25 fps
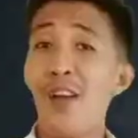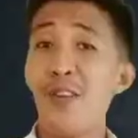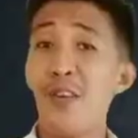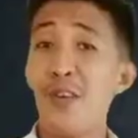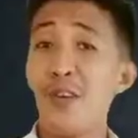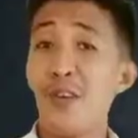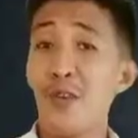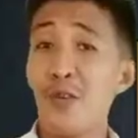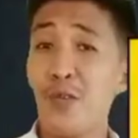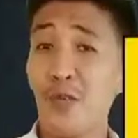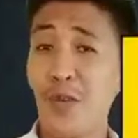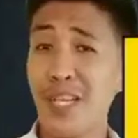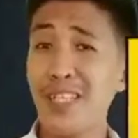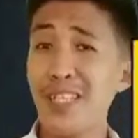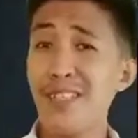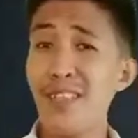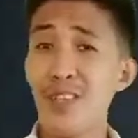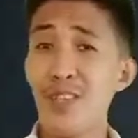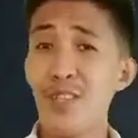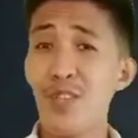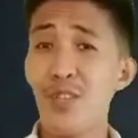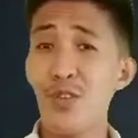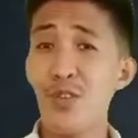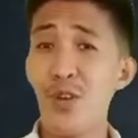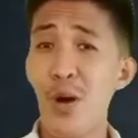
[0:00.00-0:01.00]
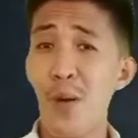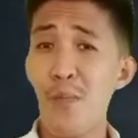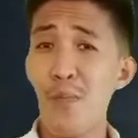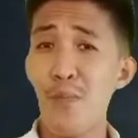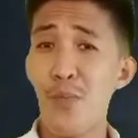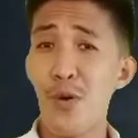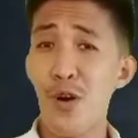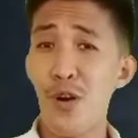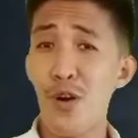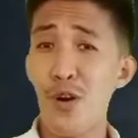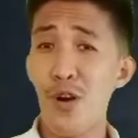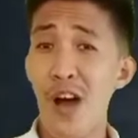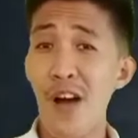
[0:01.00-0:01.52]
increase in the
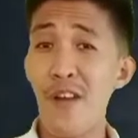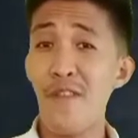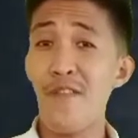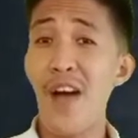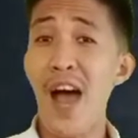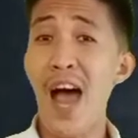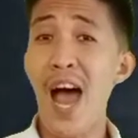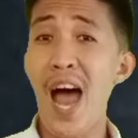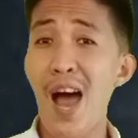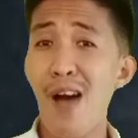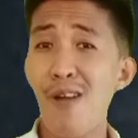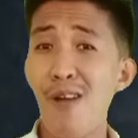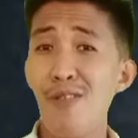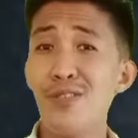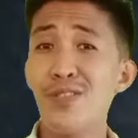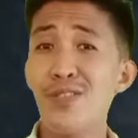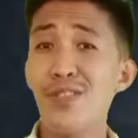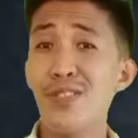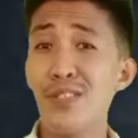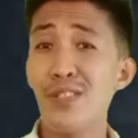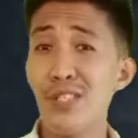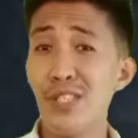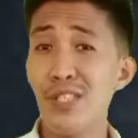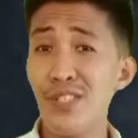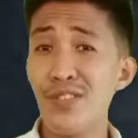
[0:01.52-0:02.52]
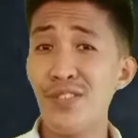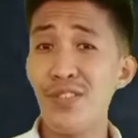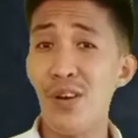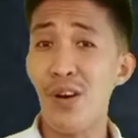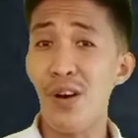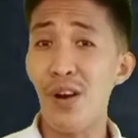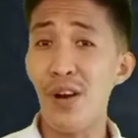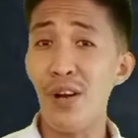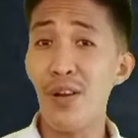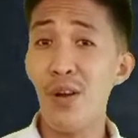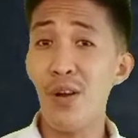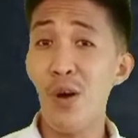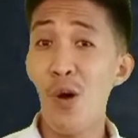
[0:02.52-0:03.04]
number of house
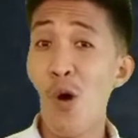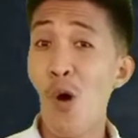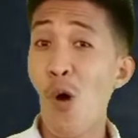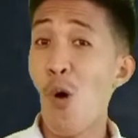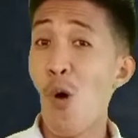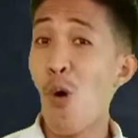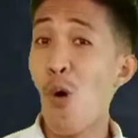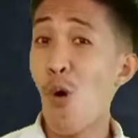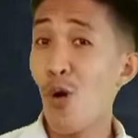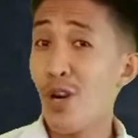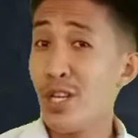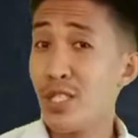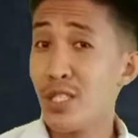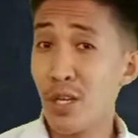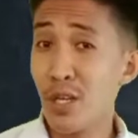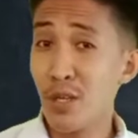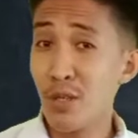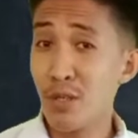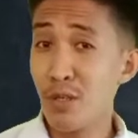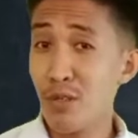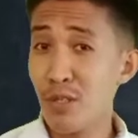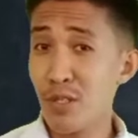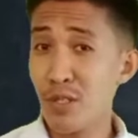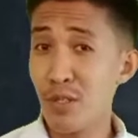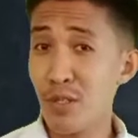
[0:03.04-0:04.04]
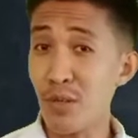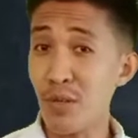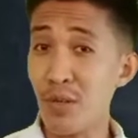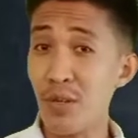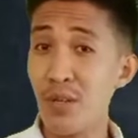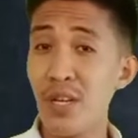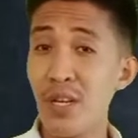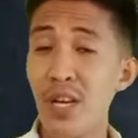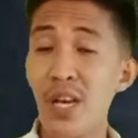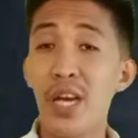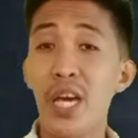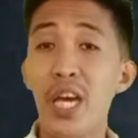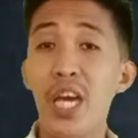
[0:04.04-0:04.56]
lizard or
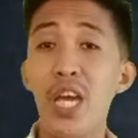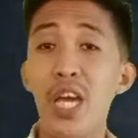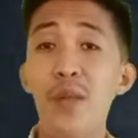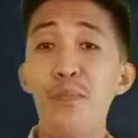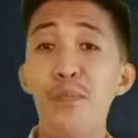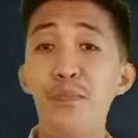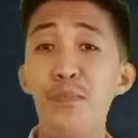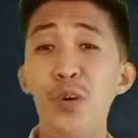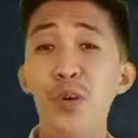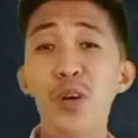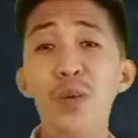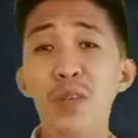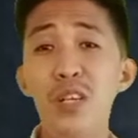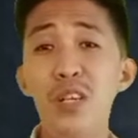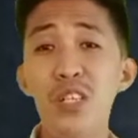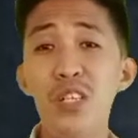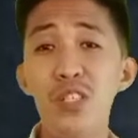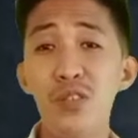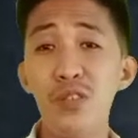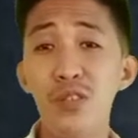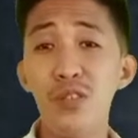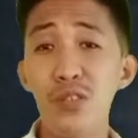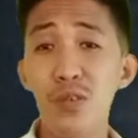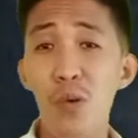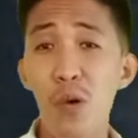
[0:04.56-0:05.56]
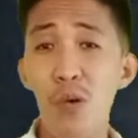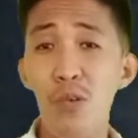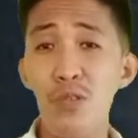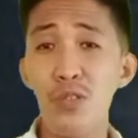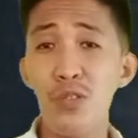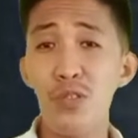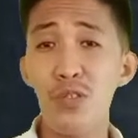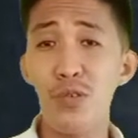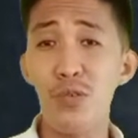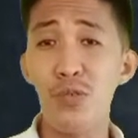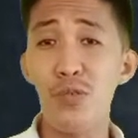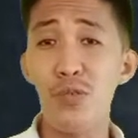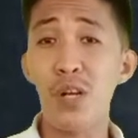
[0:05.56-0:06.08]
taguto in population
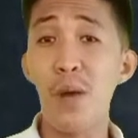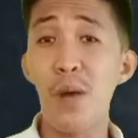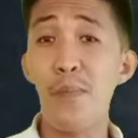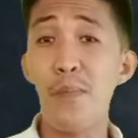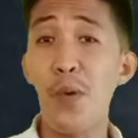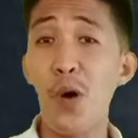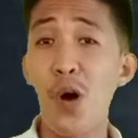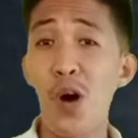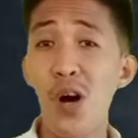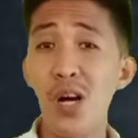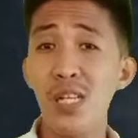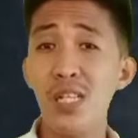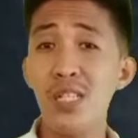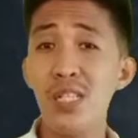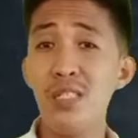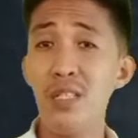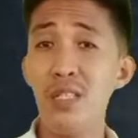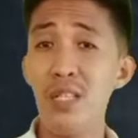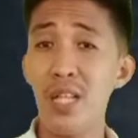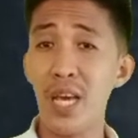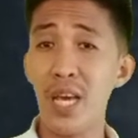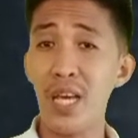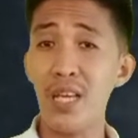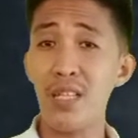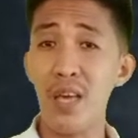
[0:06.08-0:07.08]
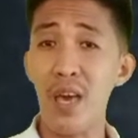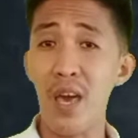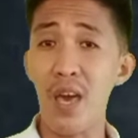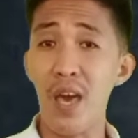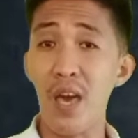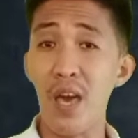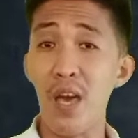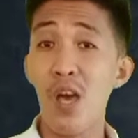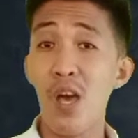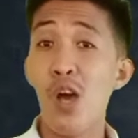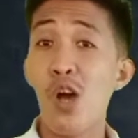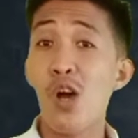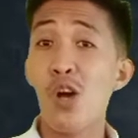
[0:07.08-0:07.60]
zone 2, Capoacan,
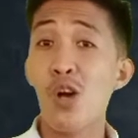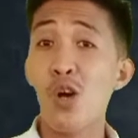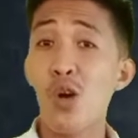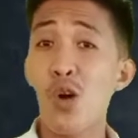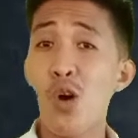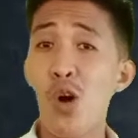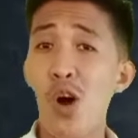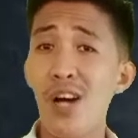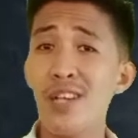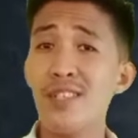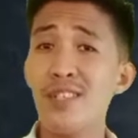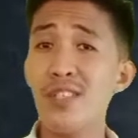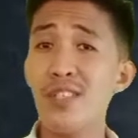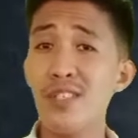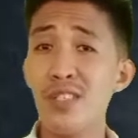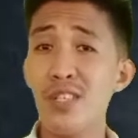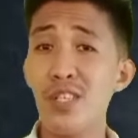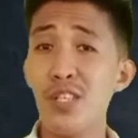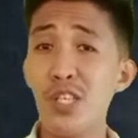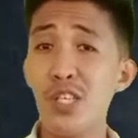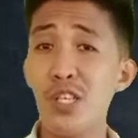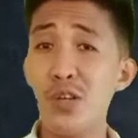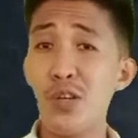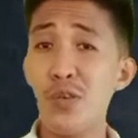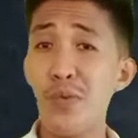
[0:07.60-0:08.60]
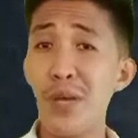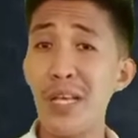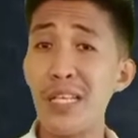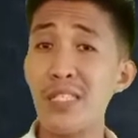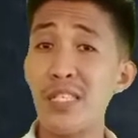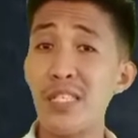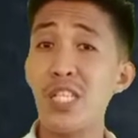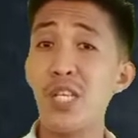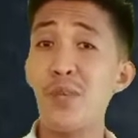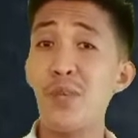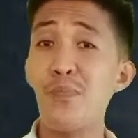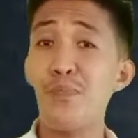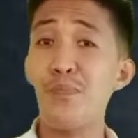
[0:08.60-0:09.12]
Leyte causes a decrease
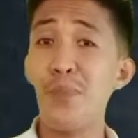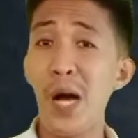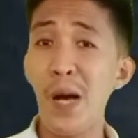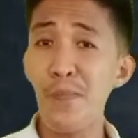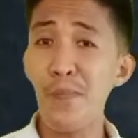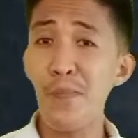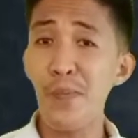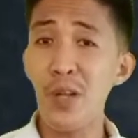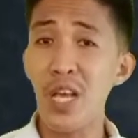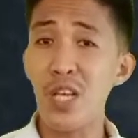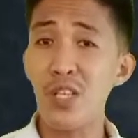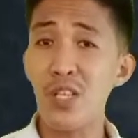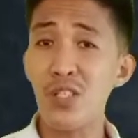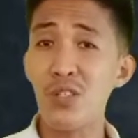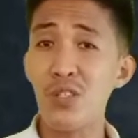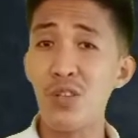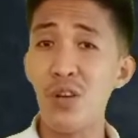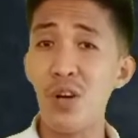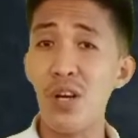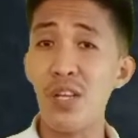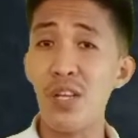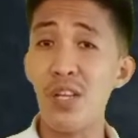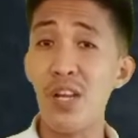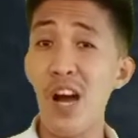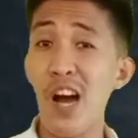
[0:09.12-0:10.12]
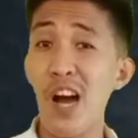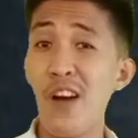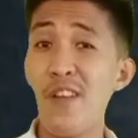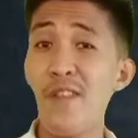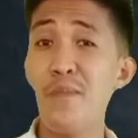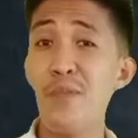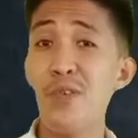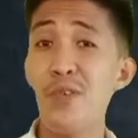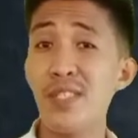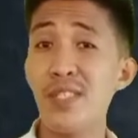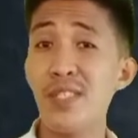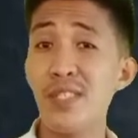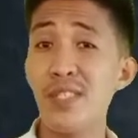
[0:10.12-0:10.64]
in the population
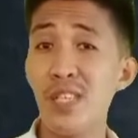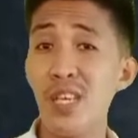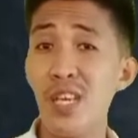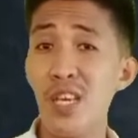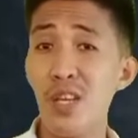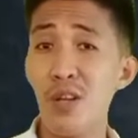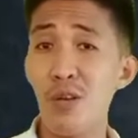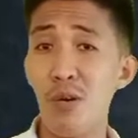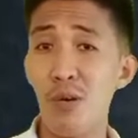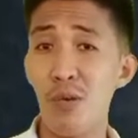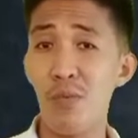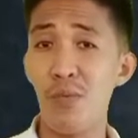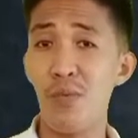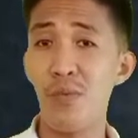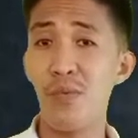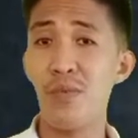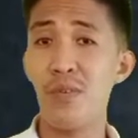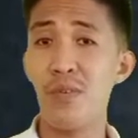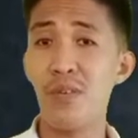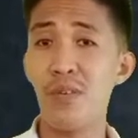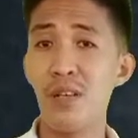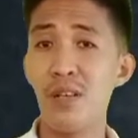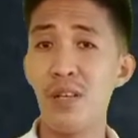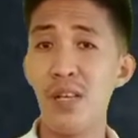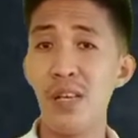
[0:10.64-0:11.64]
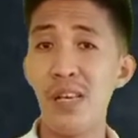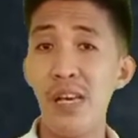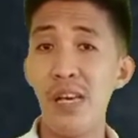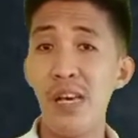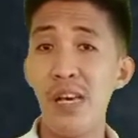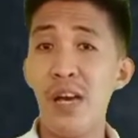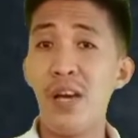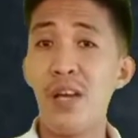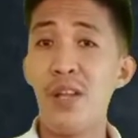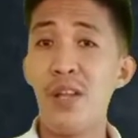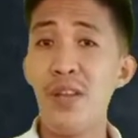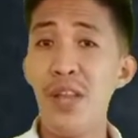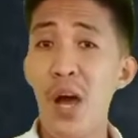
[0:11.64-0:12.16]
of mosquito.
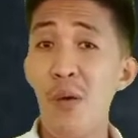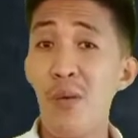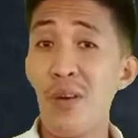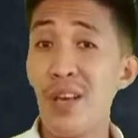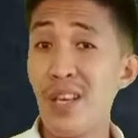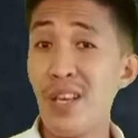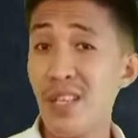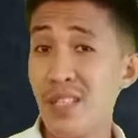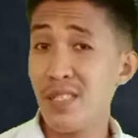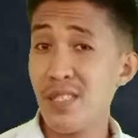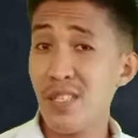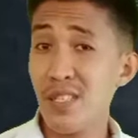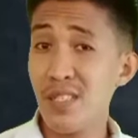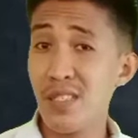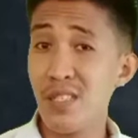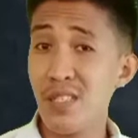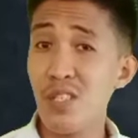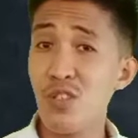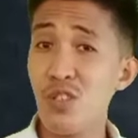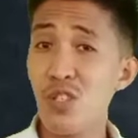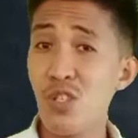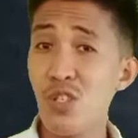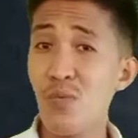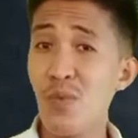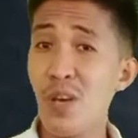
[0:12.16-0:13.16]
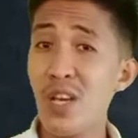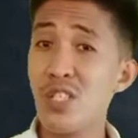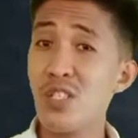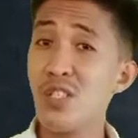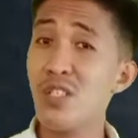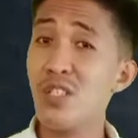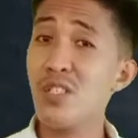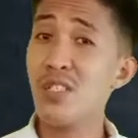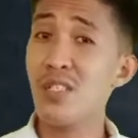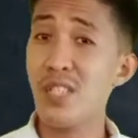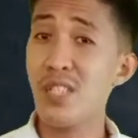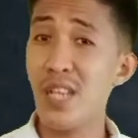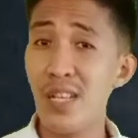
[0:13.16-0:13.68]
Now, is
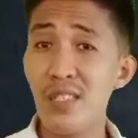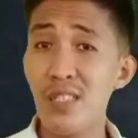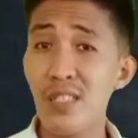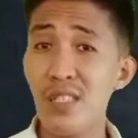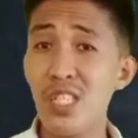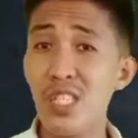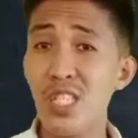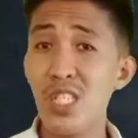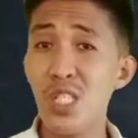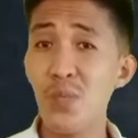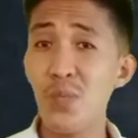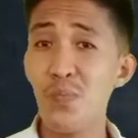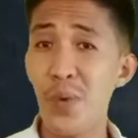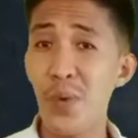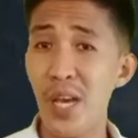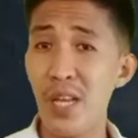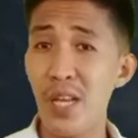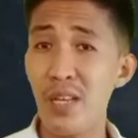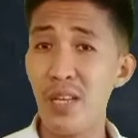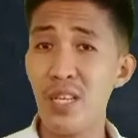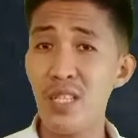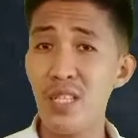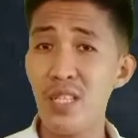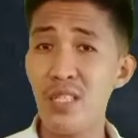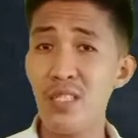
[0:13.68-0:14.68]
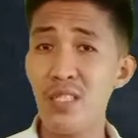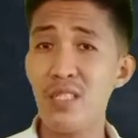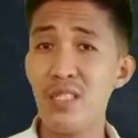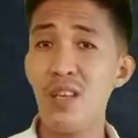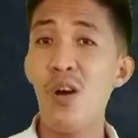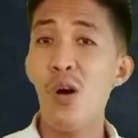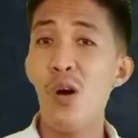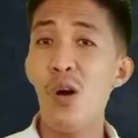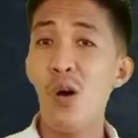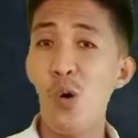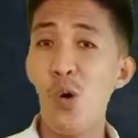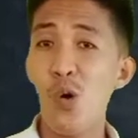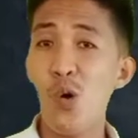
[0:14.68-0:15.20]
situation density dependent
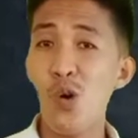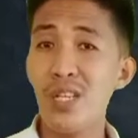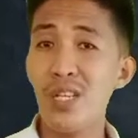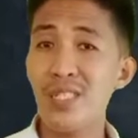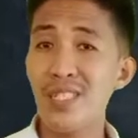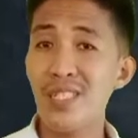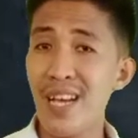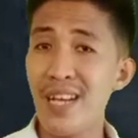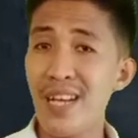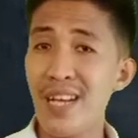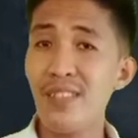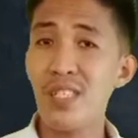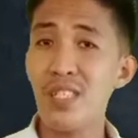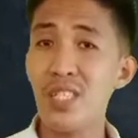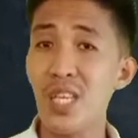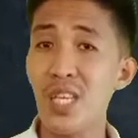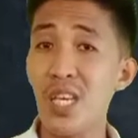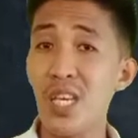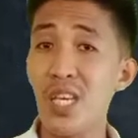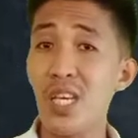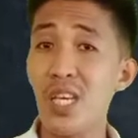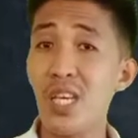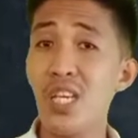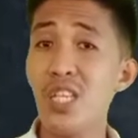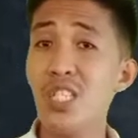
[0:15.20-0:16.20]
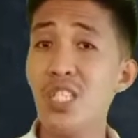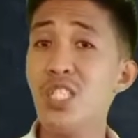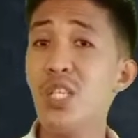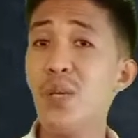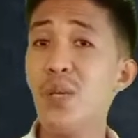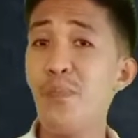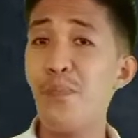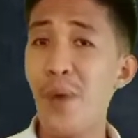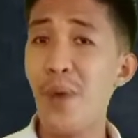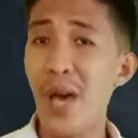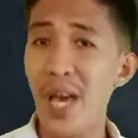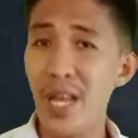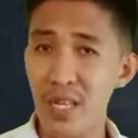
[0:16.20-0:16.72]
or density
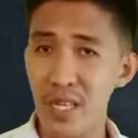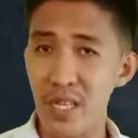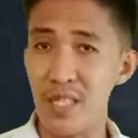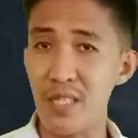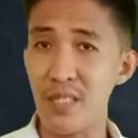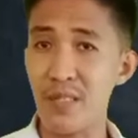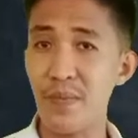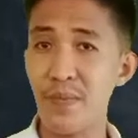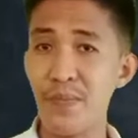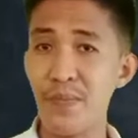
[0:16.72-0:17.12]
independent?